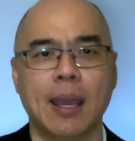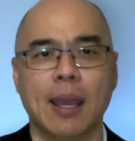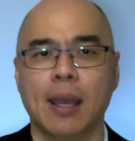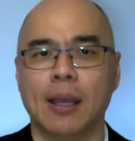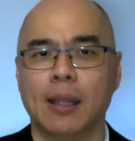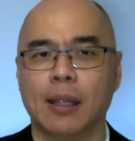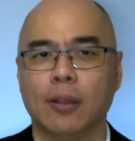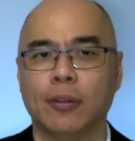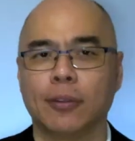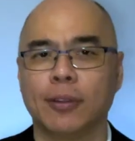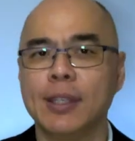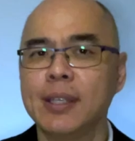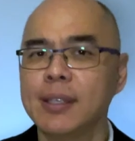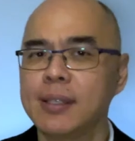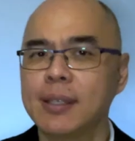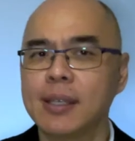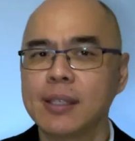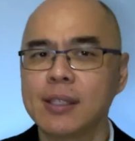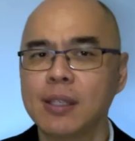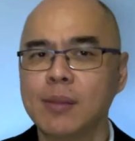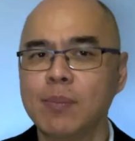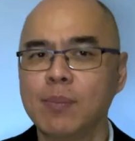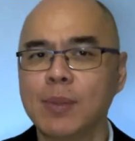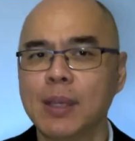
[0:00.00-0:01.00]
Now, this
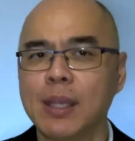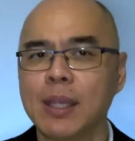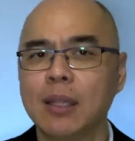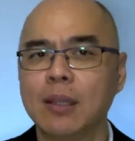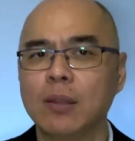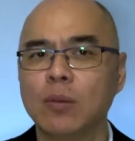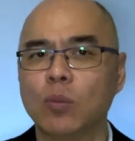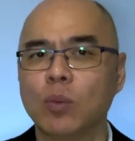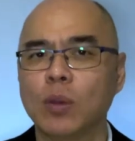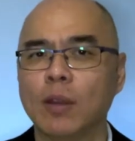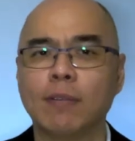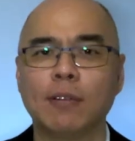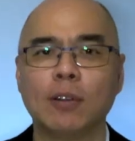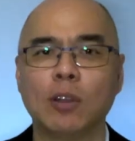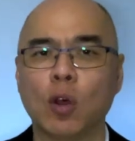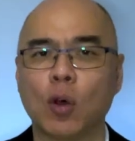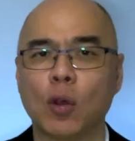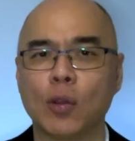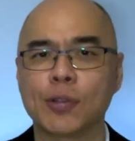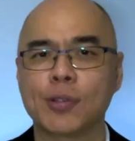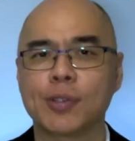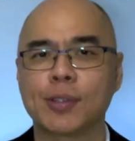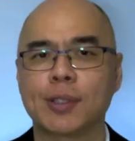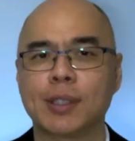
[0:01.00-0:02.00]
doesn't mean we have
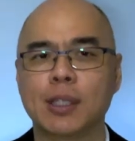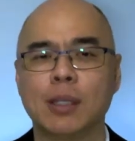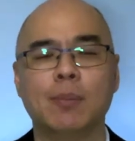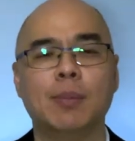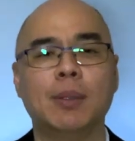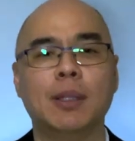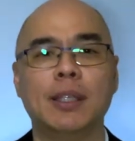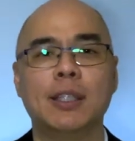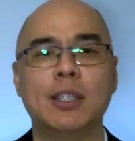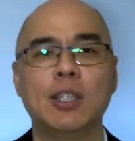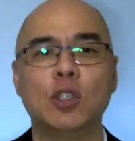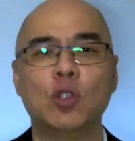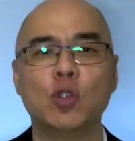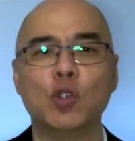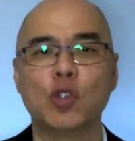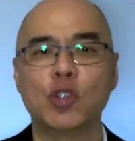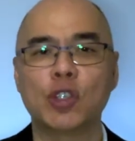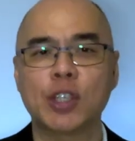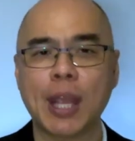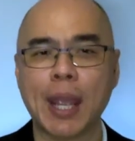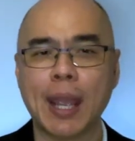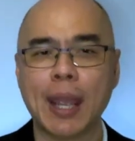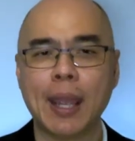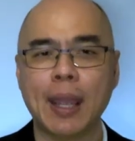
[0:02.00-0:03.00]
lost the ability to
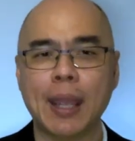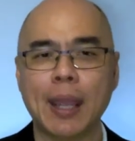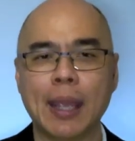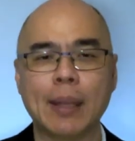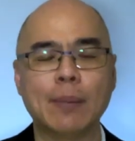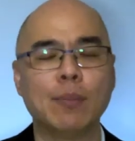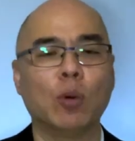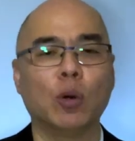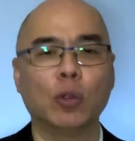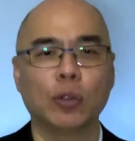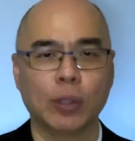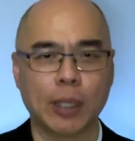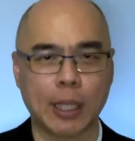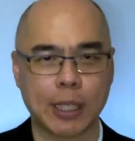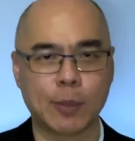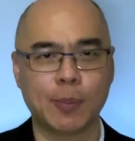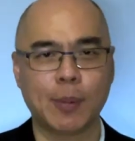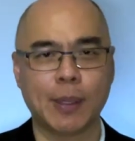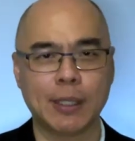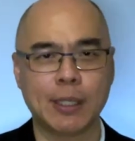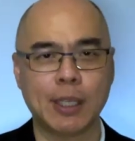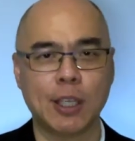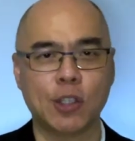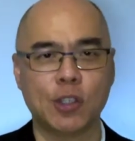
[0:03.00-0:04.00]
share and model
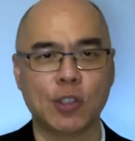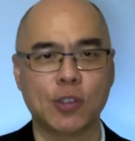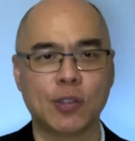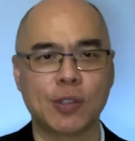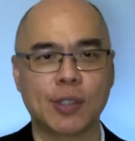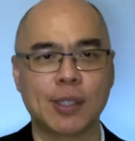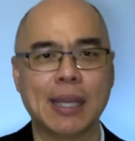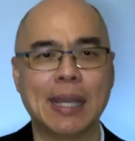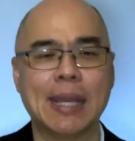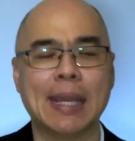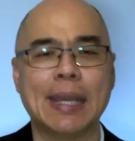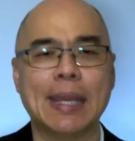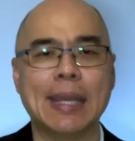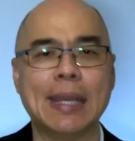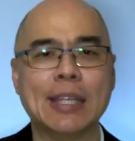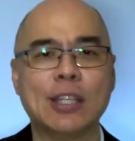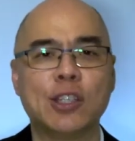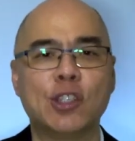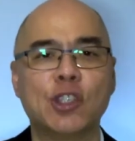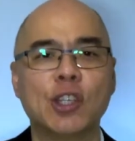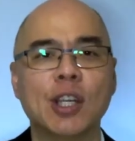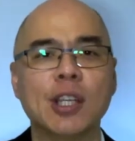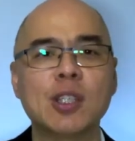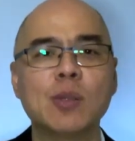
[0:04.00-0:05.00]
expectations. It
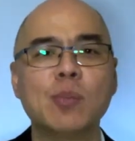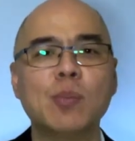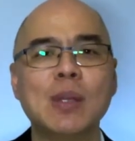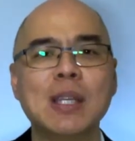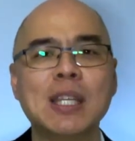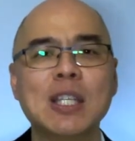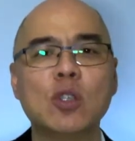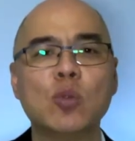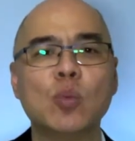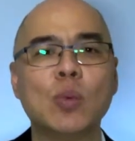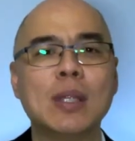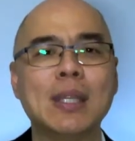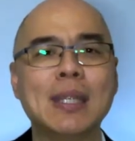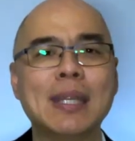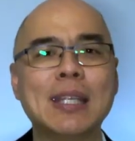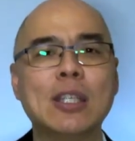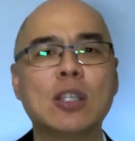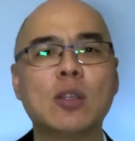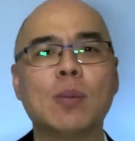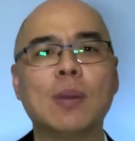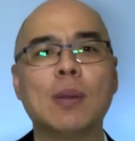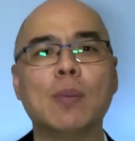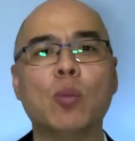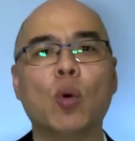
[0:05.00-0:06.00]
just means we need
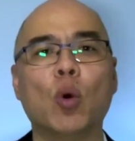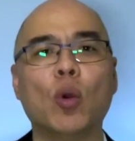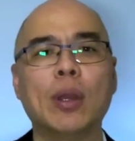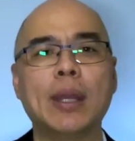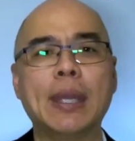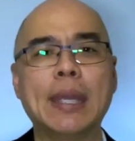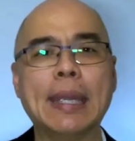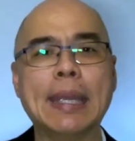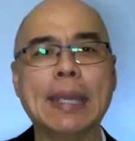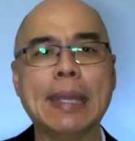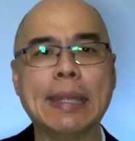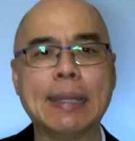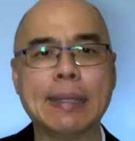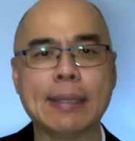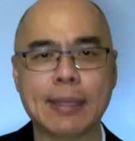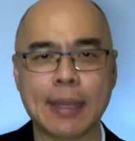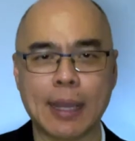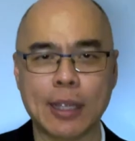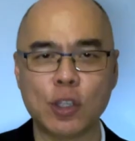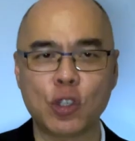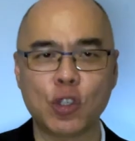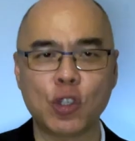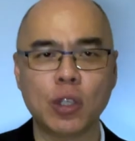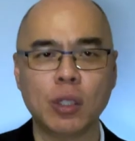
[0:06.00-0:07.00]
to be more
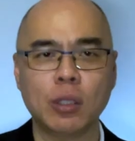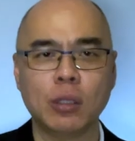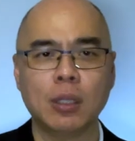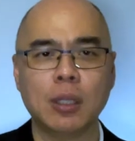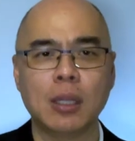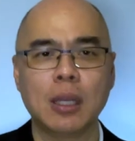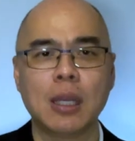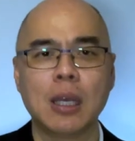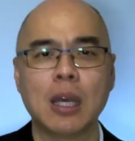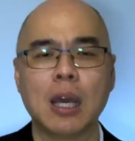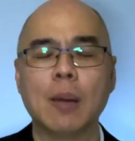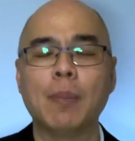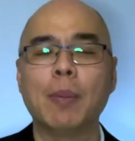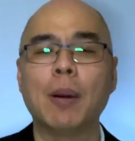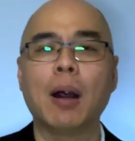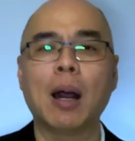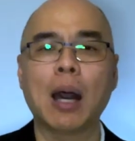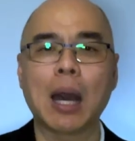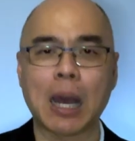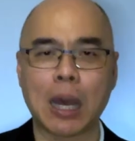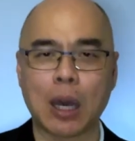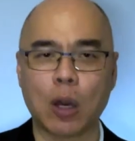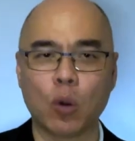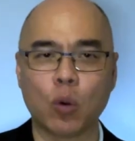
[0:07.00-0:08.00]
intentional about
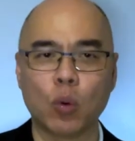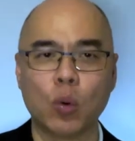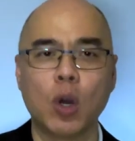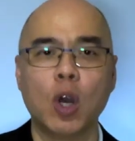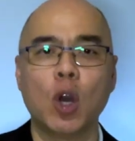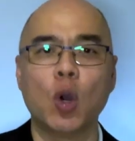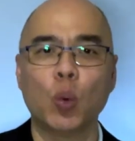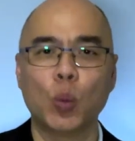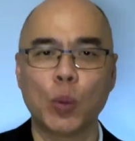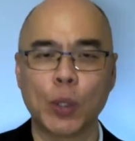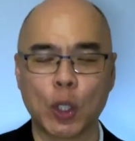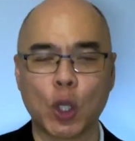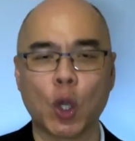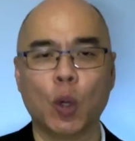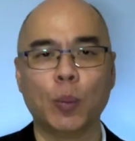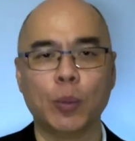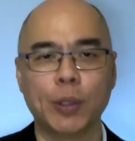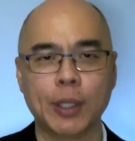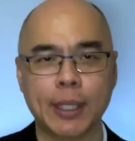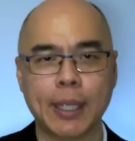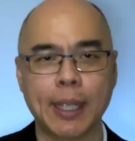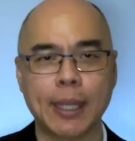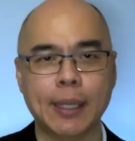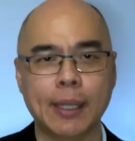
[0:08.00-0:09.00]
how we
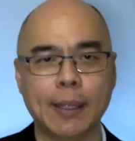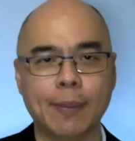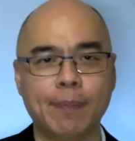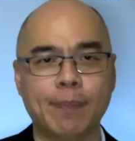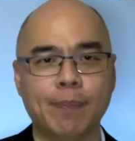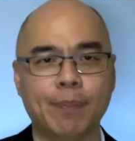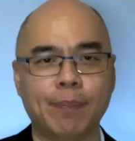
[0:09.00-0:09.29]
communicate them.